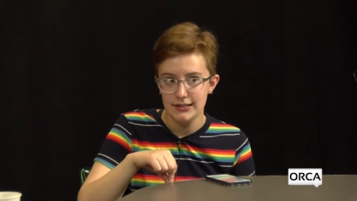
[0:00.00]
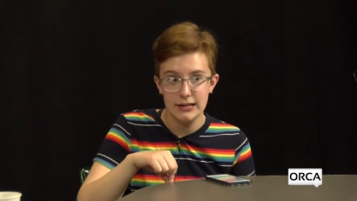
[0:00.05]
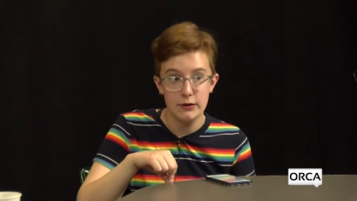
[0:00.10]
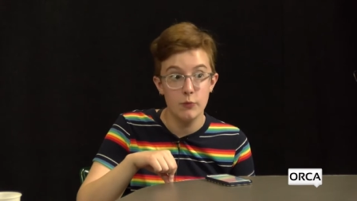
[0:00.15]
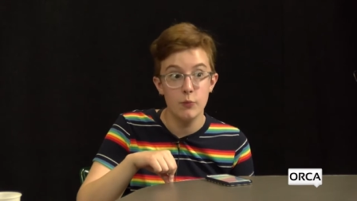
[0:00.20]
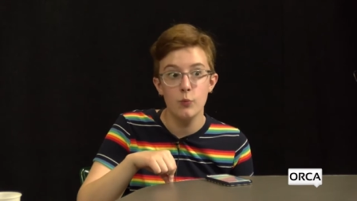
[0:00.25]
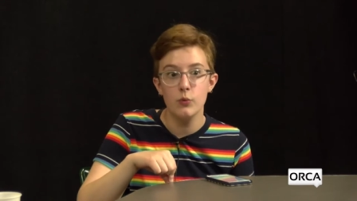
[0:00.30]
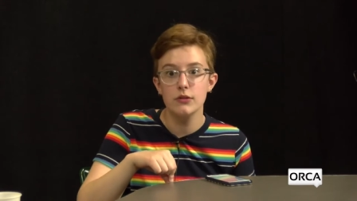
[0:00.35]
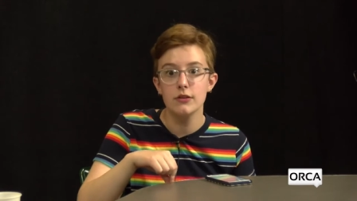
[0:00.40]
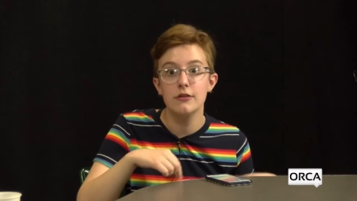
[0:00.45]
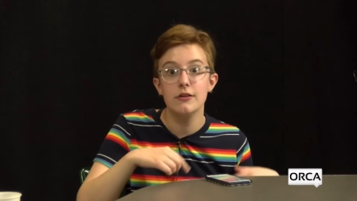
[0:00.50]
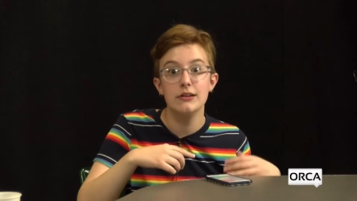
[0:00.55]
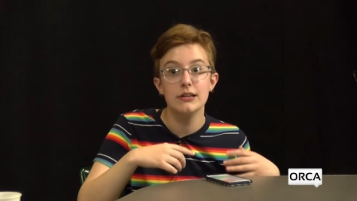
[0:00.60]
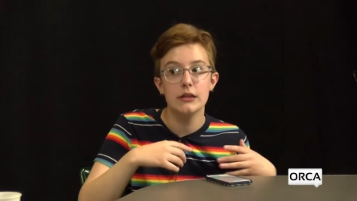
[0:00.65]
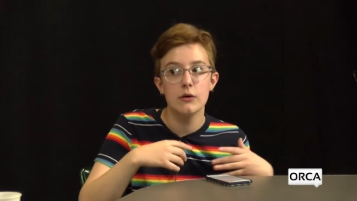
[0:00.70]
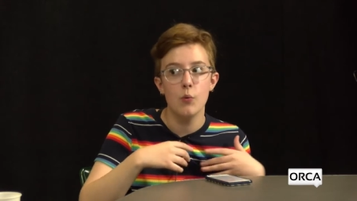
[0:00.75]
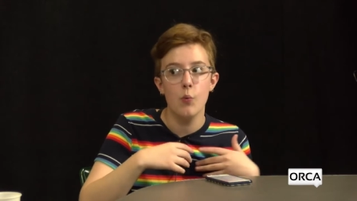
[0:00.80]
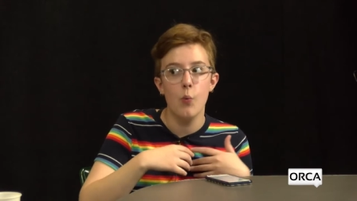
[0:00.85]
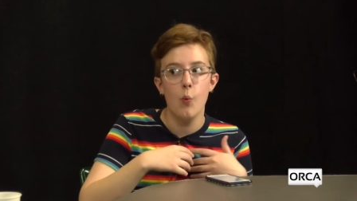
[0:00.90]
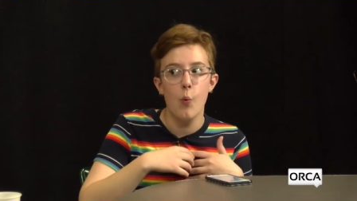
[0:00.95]
Like
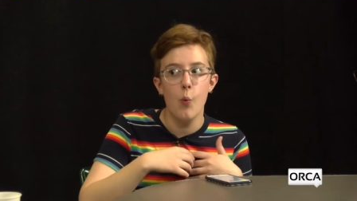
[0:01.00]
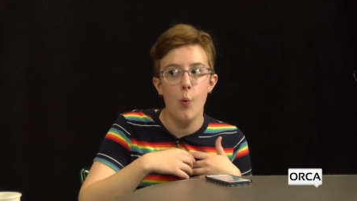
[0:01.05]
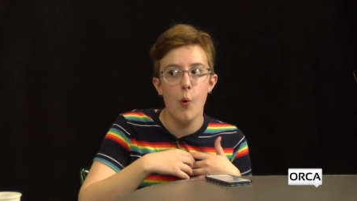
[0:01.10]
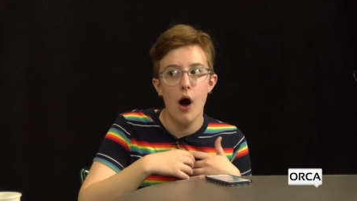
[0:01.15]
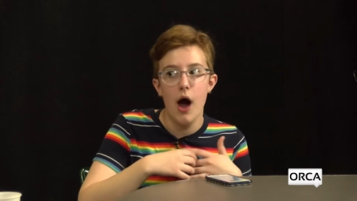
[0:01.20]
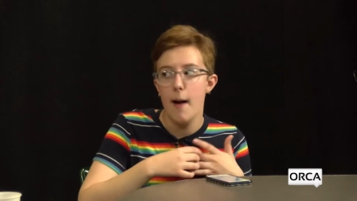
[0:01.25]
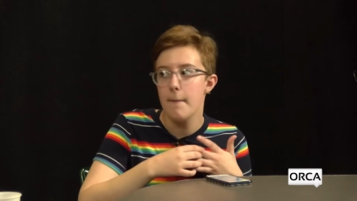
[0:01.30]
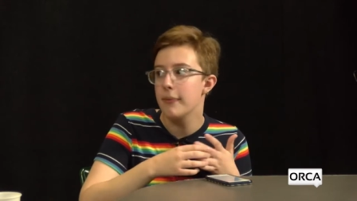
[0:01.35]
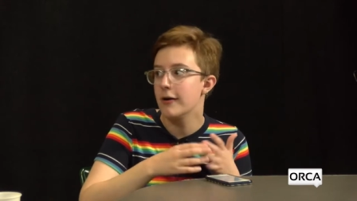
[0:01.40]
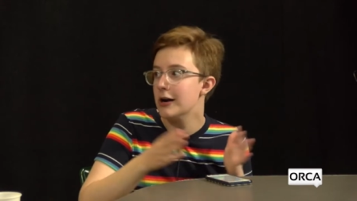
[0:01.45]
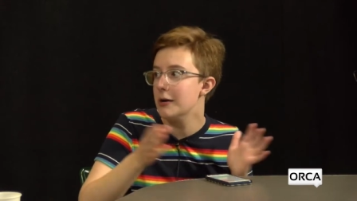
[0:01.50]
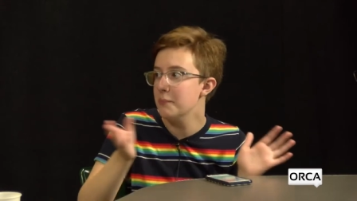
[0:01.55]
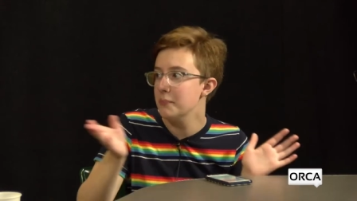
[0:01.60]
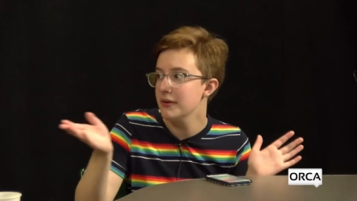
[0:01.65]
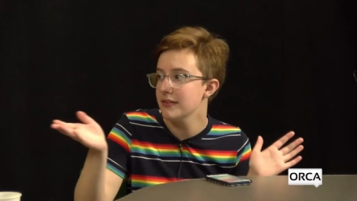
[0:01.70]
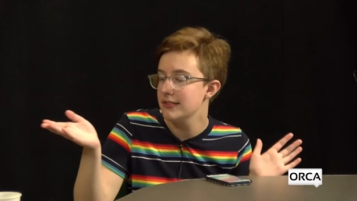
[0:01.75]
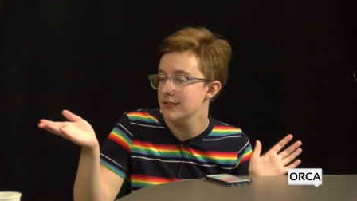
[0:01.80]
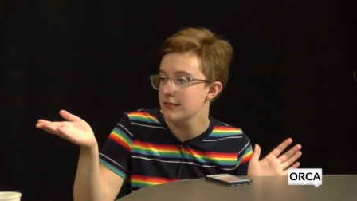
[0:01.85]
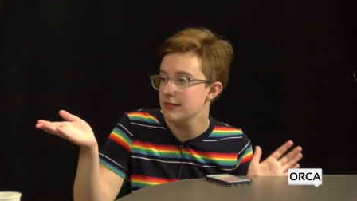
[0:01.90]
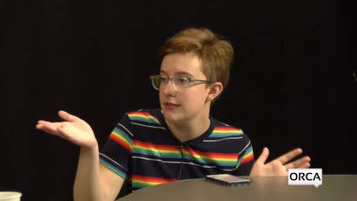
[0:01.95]
literally, what
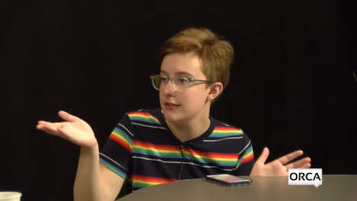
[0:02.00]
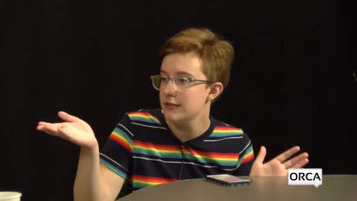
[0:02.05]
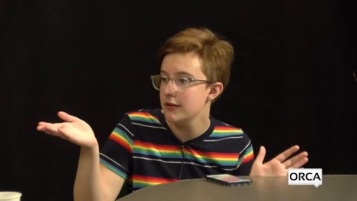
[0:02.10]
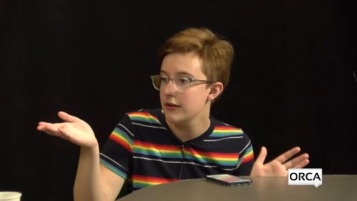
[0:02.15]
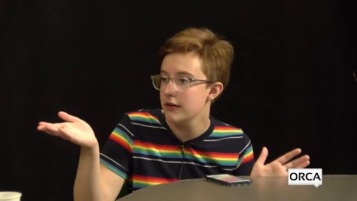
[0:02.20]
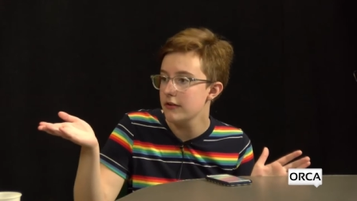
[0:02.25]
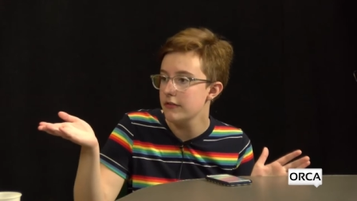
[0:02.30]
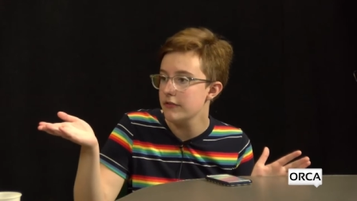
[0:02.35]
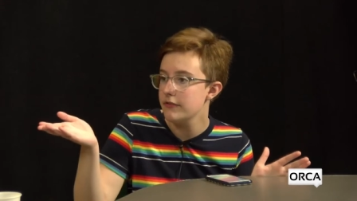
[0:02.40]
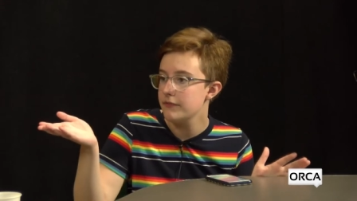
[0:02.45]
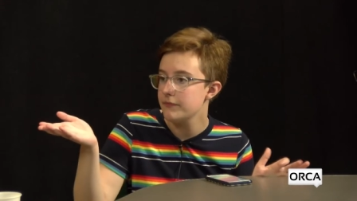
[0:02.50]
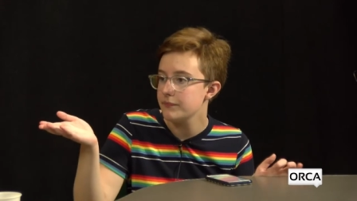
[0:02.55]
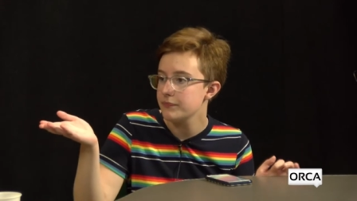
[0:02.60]
purpose does it serve?